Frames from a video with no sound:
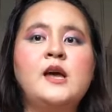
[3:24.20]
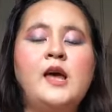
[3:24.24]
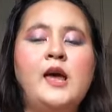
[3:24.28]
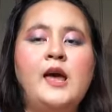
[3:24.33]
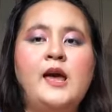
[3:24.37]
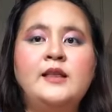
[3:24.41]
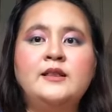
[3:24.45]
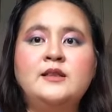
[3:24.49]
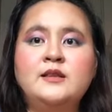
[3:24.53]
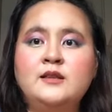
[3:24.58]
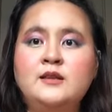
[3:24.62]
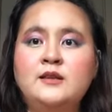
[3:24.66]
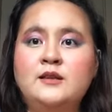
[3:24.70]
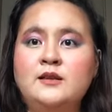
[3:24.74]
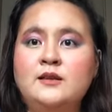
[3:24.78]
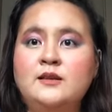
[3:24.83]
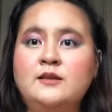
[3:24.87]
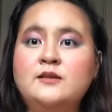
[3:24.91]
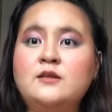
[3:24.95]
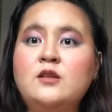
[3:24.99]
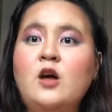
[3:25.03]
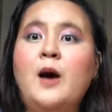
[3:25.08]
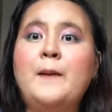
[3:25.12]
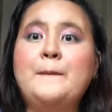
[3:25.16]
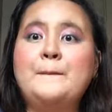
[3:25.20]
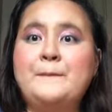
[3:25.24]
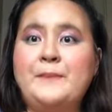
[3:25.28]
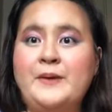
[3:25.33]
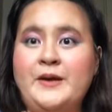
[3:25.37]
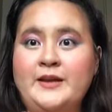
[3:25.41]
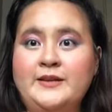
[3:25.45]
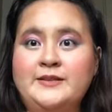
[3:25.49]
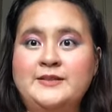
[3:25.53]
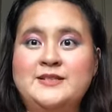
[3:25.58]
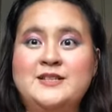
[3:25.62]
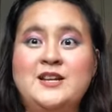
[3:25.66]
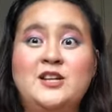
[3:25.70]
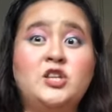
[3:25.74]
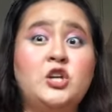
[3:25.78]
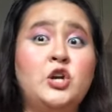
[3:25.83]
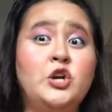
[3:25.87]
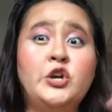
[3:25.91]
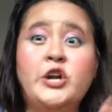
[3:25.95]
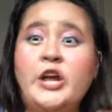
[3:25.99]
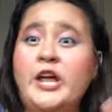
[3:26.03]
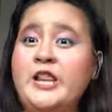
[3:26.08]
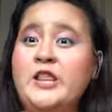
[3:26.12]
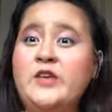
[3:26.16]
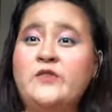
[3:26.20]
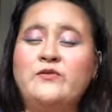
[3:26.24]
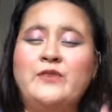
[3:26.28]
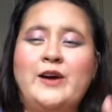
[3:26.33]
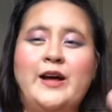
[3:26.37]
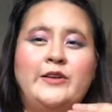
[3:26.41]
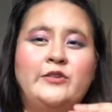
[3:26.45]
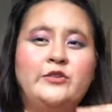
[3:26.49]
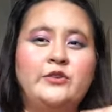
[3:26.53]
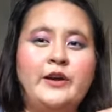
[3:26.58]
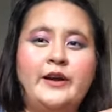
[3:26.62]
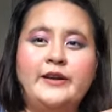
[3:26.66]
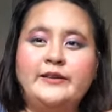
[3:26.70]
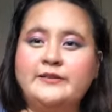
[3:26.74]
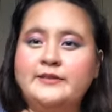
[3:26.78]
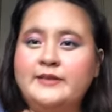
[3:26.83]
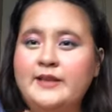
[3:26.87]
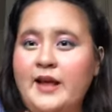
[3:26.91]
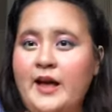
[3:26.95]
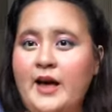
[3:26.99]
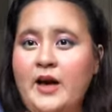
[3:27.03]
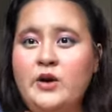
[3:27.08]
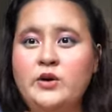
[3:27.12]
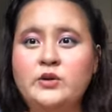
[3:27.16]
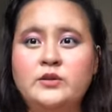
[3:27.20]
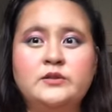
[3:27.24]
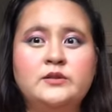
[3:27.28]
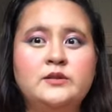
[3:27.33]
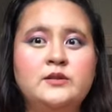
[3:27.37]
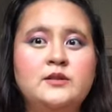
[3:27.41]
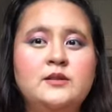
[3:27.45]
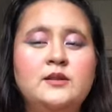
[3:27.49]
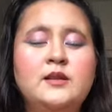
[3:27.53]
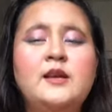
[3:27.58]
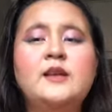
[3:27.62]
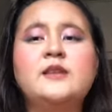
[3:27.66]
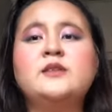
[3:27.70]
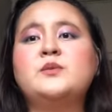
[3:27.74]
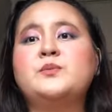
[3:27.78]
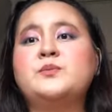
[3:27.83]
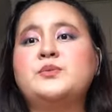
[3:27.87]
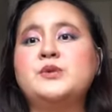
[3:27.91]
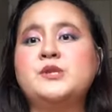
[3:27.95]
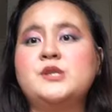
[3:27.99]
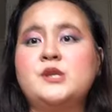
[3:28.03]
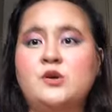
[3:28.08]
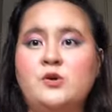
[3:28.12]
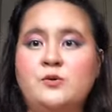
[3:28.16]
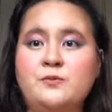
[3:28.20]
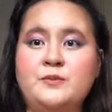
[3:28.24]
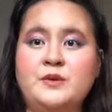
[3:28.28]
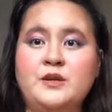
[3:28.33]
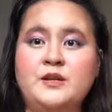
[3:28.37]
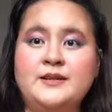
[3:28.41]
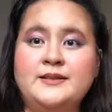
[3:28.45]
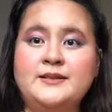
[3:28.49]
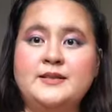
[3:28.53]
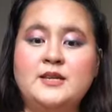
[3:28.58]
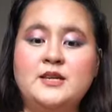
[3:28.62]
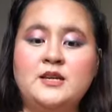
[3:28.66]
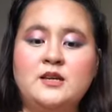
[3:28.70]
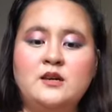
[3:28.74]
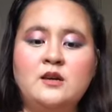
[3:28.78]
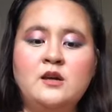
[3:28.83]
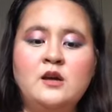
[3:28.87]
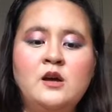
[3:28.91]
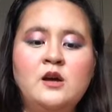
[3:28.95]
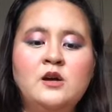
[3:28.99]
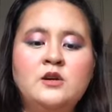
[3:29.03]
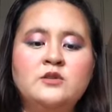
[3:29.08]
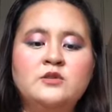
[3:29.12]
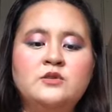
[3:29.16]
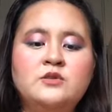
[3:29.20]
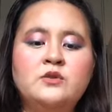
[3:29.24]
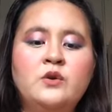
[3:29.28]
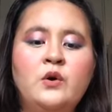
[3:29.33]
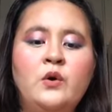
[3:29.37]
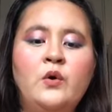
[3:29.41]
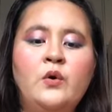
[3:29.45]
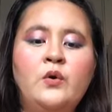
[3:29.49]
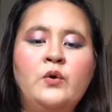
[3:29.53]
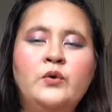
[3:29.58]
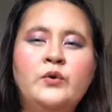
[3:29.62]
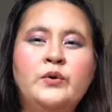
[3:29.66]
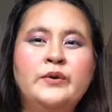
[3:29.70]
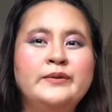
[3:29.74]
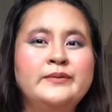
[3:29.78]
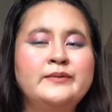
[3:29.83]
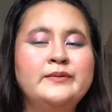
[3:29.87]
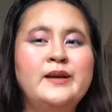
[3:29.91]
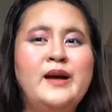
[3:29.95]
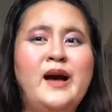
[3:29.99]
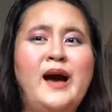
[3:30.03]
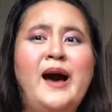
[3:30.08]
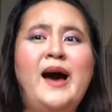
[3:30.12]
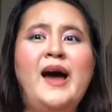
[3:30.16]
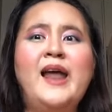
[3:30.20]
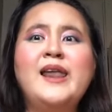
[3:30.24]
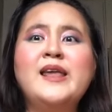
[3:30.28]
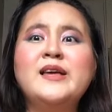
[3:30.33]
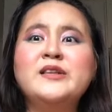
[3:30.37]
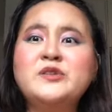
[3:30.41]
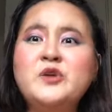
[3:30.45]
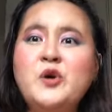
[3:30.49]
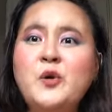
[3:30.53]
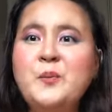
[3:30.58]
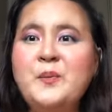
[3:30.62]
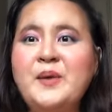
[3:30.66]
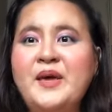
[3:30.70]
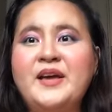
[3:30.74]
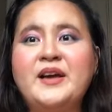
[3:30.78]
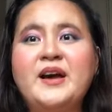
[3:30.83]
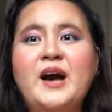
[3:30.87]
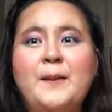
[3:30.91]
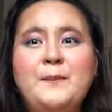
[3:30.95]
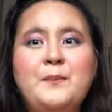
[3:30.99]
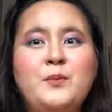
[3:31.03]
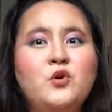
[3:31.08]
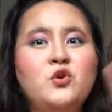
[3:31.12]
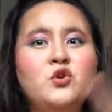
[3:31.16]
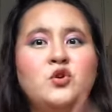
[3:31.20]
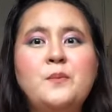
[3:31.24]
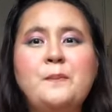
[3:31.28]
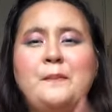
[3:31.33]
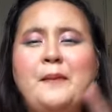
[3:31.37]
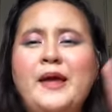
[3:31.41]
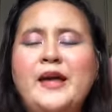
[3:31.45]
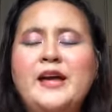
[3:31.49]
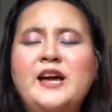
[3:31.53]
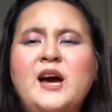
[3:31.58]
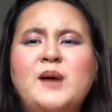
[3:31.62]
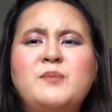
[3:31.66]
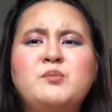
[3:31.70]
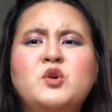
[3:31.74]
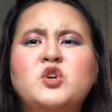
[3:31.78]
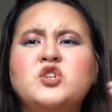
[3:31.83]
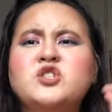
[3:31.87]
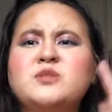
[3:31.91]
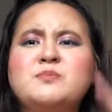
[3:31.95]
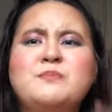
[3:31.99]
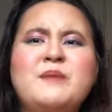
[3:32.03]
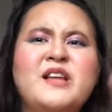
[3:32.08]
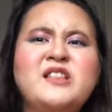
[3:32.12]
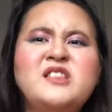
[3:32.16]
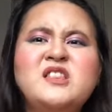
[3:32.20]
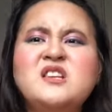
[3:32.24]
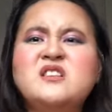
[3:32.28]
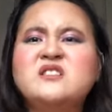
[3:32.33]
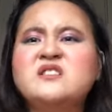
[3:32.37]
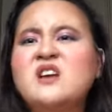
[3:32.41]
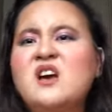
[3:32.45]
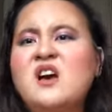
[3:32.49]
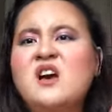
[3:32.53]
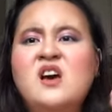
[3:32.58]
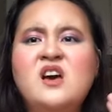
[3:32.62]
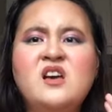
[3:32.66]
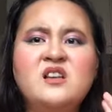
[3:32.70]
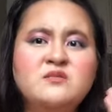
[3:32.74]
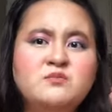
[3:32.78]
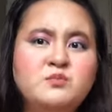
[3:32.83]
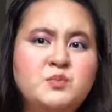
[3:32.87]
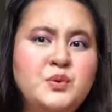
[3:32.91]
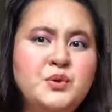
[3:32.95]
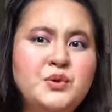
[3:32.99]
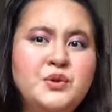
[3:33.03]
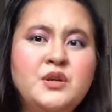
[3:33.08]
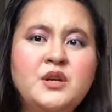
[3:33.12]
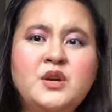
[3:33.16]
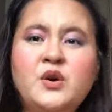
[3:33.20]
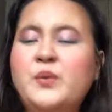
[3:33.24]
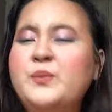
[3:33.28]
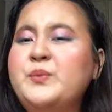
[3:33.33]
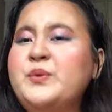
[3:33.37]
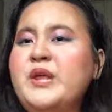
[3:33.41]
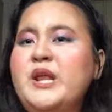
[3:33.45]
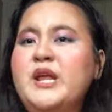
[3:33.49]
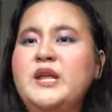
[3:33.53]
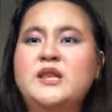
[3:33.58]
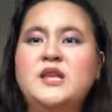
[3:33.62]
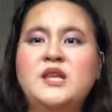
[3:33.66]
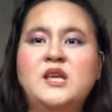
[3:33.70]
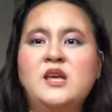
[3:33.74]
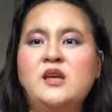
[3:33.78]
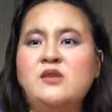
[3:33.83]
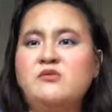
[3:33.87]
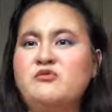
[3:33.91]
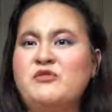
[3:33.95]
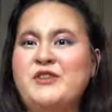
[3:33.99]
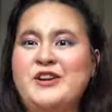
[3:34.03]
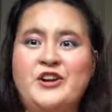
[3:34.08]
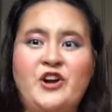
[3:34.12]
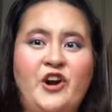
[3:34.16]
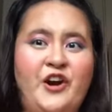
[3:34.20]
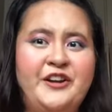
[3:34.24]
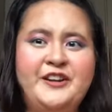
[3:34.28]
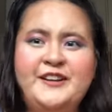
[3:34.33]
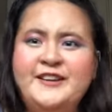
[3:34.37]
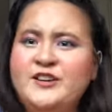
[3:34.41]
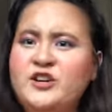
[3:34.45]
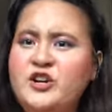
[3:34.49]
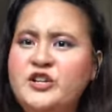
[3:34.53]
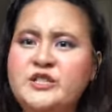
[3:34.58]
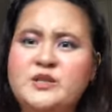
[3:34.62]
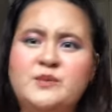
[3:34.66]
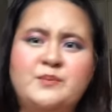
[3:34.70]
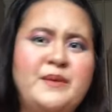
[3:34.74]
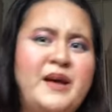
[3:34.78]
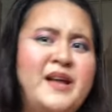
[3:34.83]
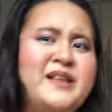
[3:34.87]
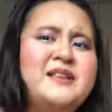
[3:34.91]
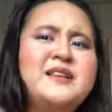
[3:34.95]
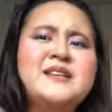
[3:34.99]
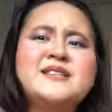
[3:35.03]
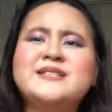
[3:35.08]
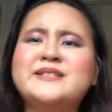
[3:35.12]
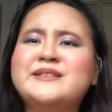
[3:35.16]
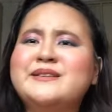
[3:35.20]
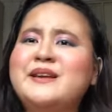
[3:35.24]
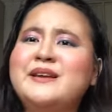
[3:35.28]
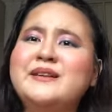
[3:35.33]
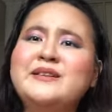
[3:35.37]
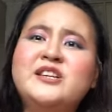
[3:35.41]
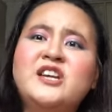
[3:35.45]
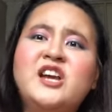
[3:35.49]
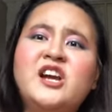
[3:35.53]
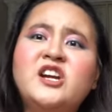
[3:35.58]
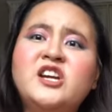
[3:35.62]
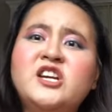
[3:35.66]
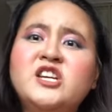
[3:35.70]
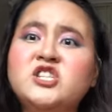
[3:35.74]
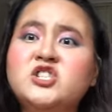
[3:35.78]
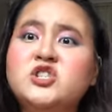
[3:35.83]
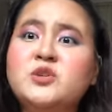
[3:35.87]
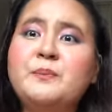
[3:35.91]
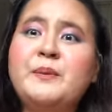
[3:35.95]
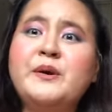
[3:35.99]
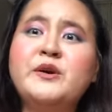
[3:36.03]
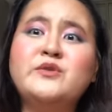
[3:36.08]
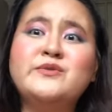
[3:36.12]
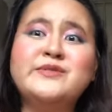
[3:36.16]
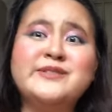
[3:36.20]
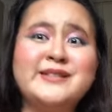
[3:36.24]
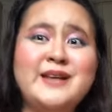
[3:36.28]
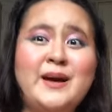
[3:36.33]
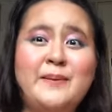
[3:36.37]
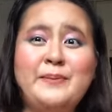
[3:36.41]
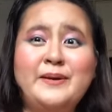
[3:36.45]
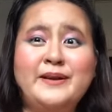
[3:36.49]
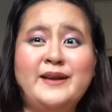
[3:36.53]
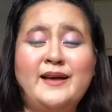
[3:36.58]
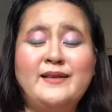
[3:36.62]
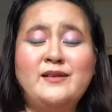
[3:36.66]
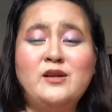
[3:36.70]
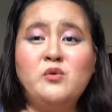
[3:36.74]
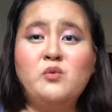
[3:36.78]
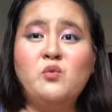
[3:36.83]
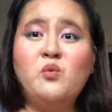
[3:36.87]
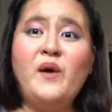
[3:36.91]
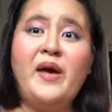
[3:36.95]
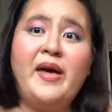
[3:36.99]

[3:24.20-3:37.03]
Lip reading: And topics that are relevant right now in the beauty community. So, akala nyo makeup, puro makeup, cosmetics, beauty community, regarding cosmetics, skincare issue, pag-uusapan natin.